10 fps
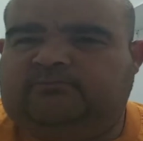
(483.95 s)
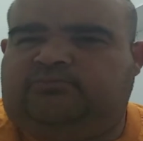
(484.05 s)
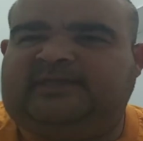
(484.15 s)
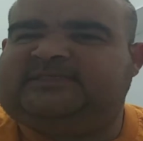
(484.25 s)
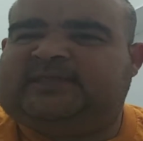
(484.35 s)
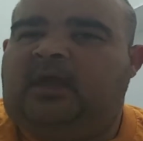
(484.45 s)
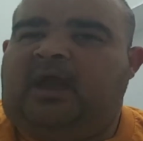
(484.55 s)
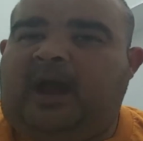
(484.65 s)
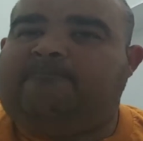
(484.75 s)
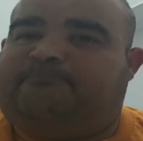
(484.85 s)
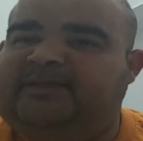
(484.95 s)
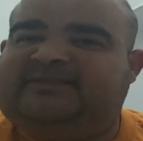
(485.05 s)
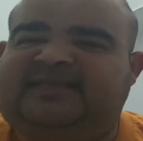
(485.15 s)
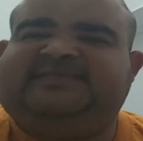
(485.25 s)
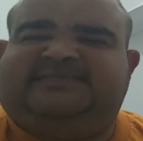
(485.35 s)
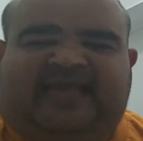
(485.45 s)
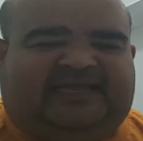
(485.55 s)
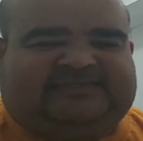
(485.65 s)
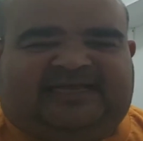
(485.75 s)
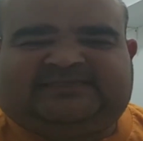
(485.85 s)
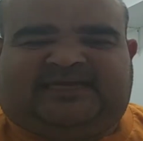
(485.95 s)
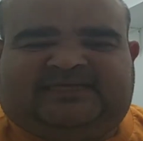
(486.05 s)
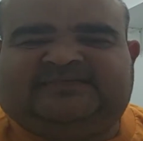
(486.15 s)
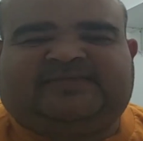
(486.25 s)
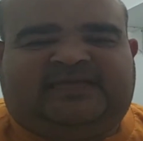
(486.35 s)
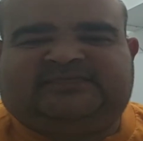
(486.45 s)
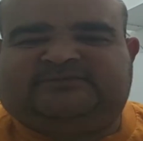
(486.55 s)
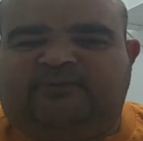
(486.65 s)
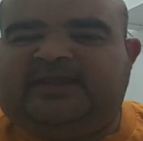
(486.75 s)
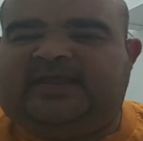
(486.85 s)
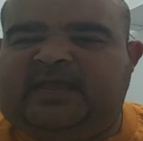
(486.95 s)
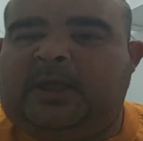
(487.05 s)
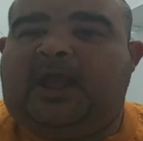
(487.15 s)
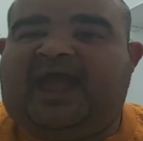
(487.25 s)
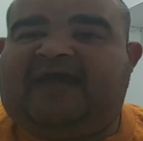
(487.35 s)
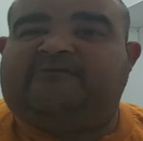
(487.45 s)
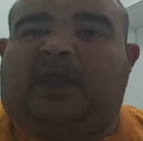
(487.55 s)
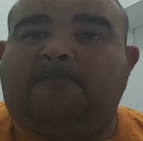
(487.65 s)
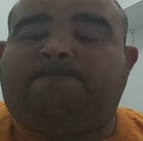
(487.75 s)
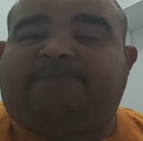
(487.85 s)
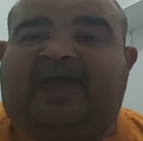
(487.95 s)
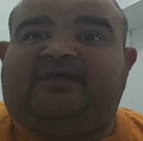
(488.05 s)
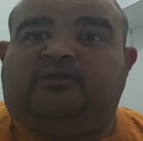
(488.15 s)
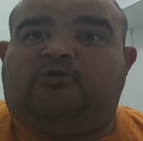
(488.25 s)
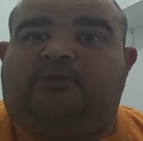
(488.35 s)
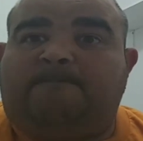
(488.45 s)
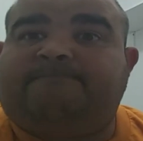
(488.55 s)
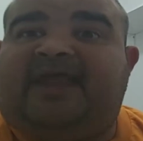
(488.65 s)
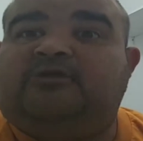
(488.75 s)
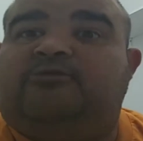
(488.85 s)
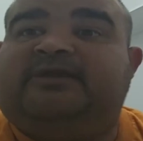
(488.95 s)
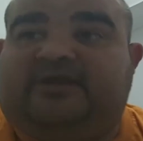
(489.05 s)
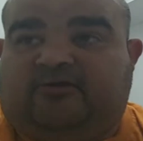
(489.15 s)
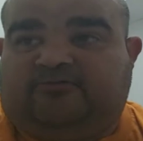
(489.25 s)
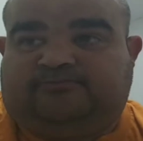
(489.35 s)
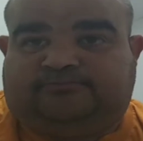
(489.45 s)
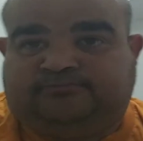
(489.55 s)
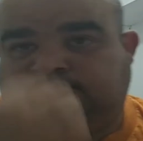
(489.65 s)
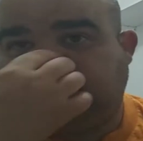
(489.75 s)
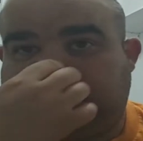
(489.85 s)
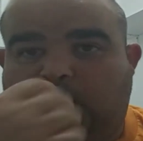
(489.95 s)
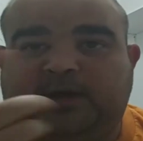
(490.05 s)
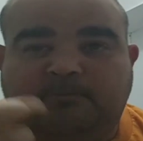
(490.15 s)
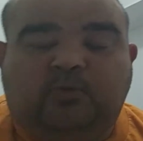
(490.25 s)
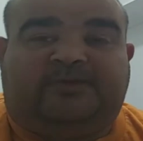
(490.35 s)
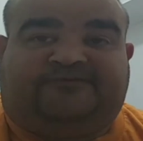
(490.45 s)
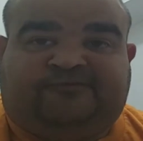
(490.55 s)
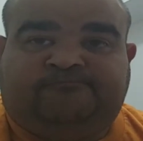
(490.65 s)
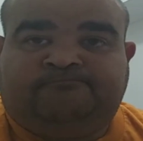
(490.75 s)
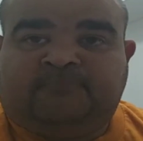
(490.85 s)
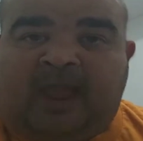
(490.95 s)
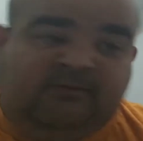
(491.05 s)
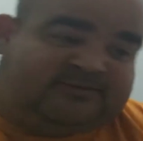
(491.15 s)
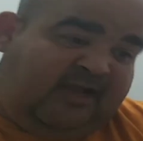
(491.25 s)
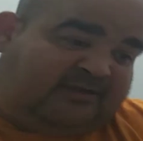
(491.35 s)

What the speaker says: This is really having a banner year with their movies, and we still got